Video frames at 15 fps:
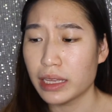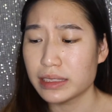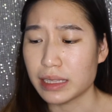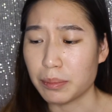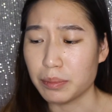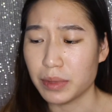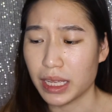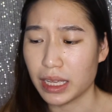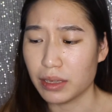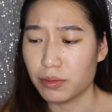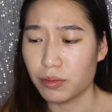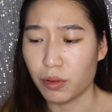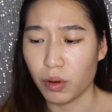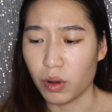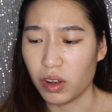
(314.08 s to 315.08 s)
something
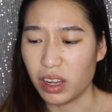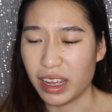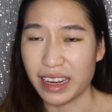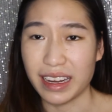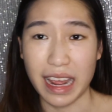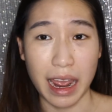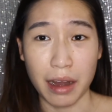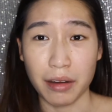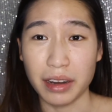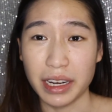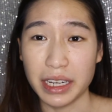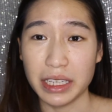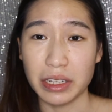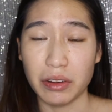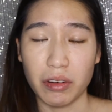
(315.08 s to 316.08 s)
for an
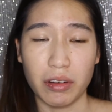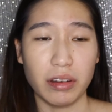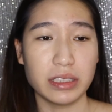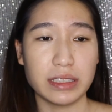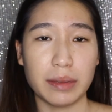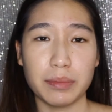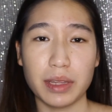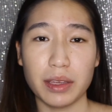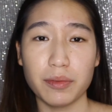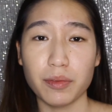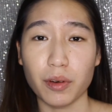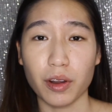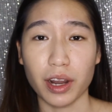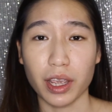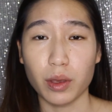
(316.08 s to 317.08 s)
errand or something
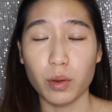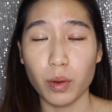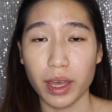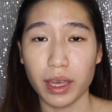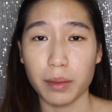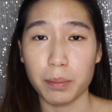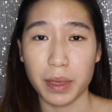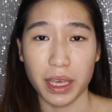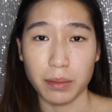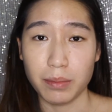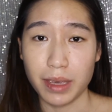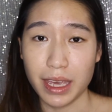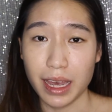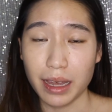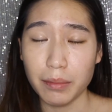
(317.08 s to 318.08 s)
for a quick
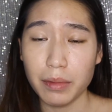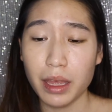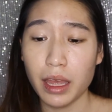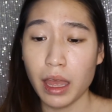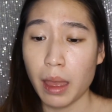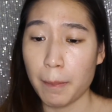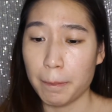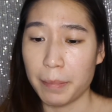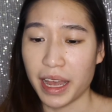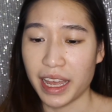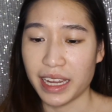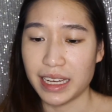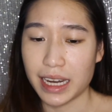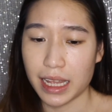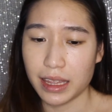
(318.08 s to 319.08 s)
pick-me-up,
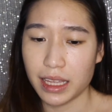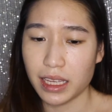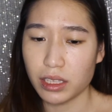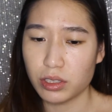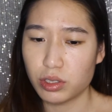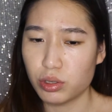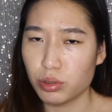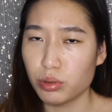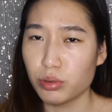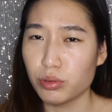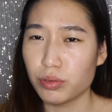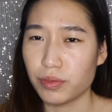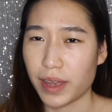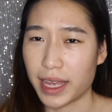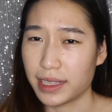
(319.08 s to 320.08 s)
but nothing too
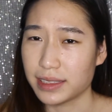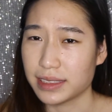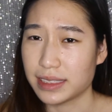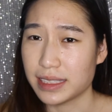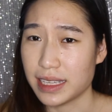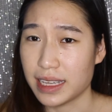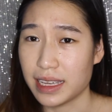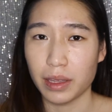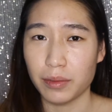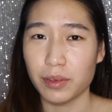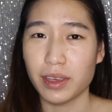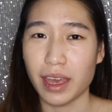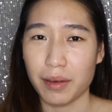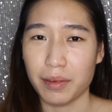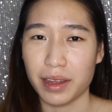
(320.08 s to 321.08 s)
fancy, if
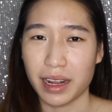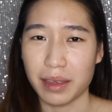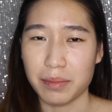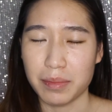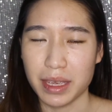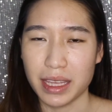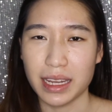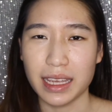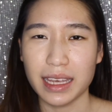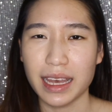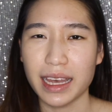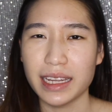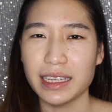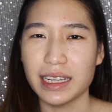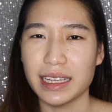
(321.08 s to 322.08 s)
you get what I mean. It
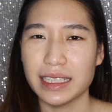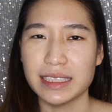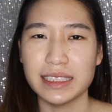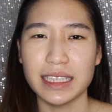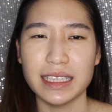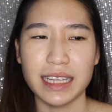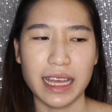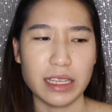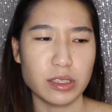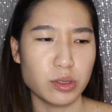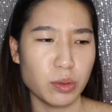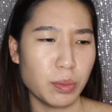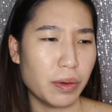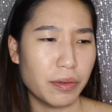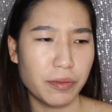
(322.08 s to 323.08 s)
kind of isn't that
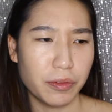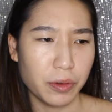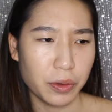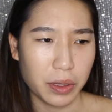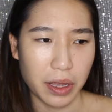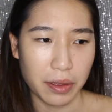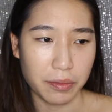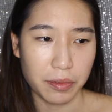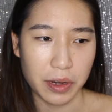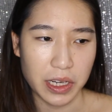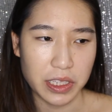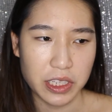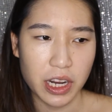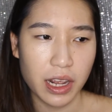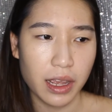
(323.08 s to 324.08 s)
super full
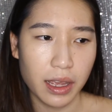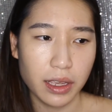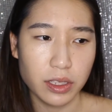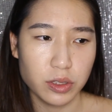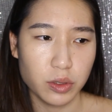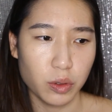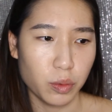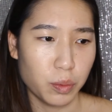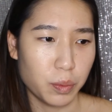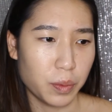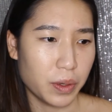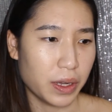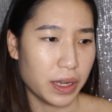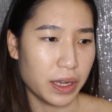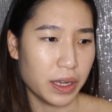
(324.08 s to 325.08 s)
coverage,
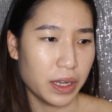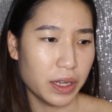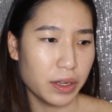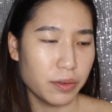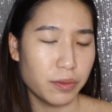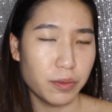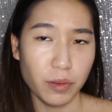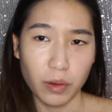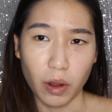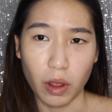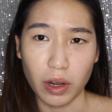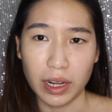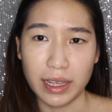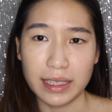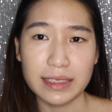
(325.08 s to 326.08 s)
super
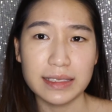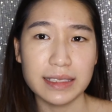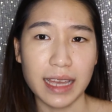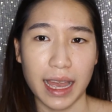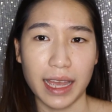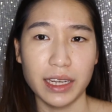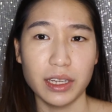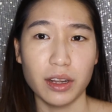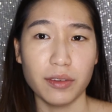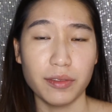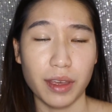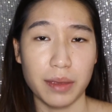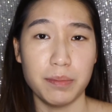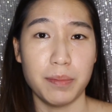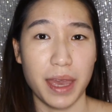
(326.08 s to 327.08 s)
flawless kind of
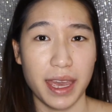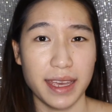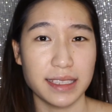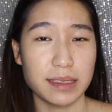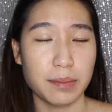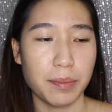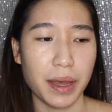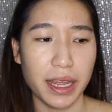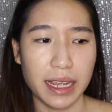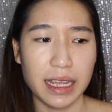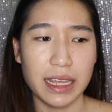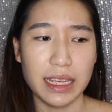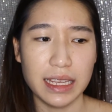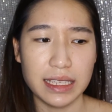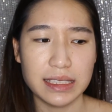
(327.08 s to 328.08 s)
a base, but
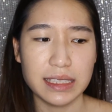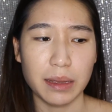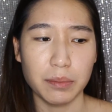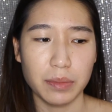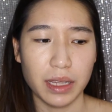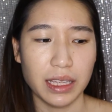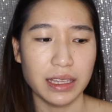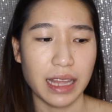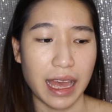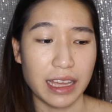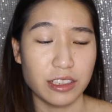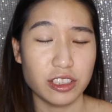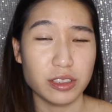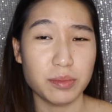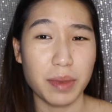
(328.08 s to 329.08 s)
it is something
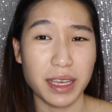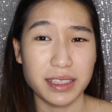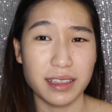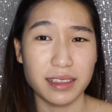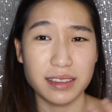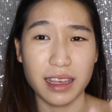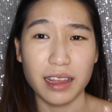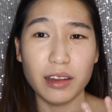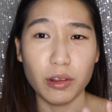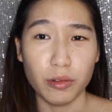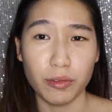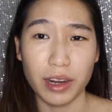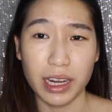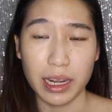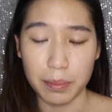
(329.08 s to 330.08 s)
that just makes the skin look
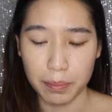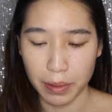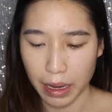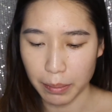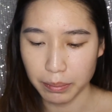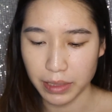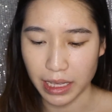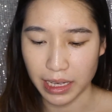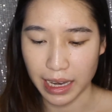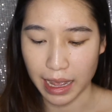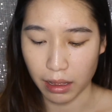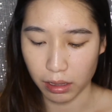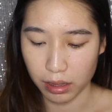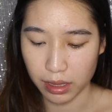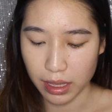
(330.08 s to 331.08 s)
really plump and
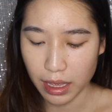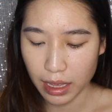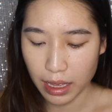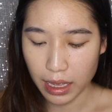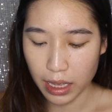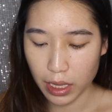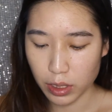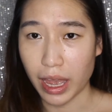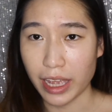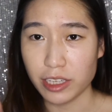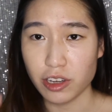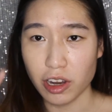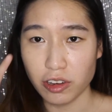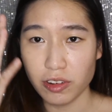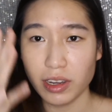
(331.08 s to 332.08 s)
healthy. I
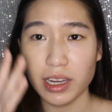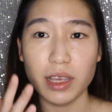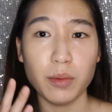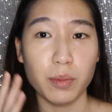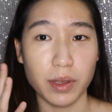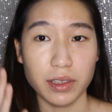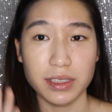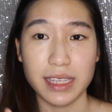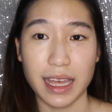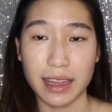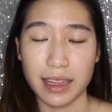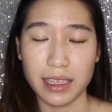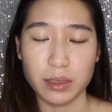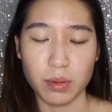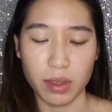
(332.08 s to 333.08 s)
generally will
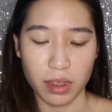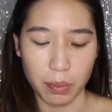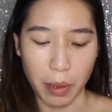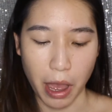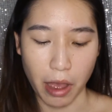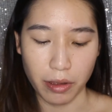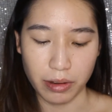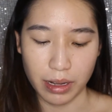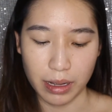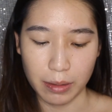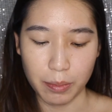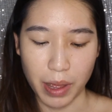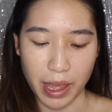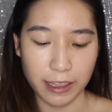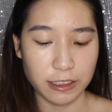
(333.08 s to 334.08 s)
set this with powder,
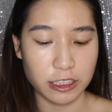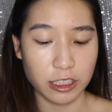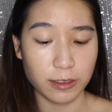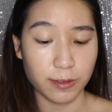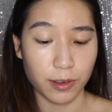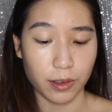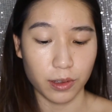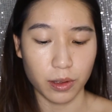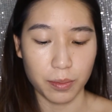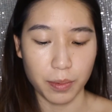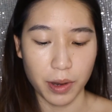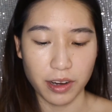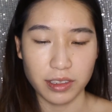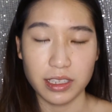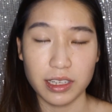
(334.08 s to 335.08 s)
but just for
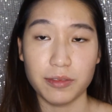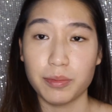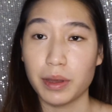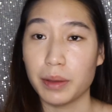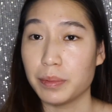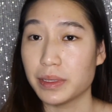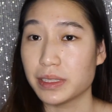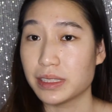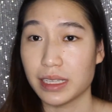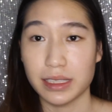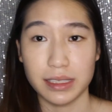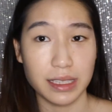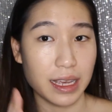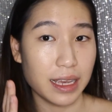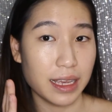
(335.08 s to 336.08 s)
comparative
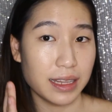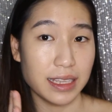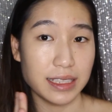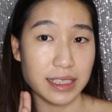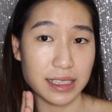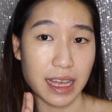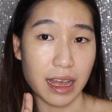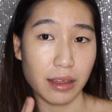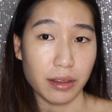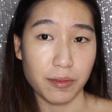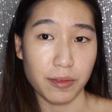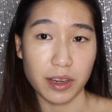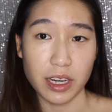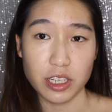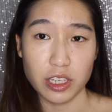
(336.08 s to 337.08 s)
purposes, this is how the
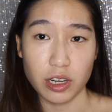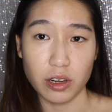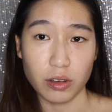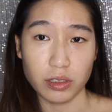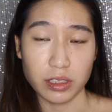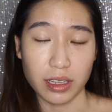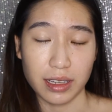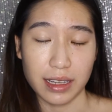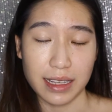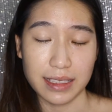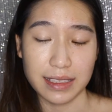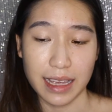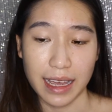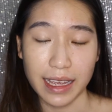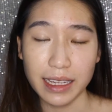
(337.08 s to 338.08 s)
finish looks on this
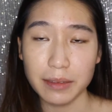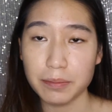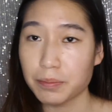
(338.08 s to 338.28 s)
side.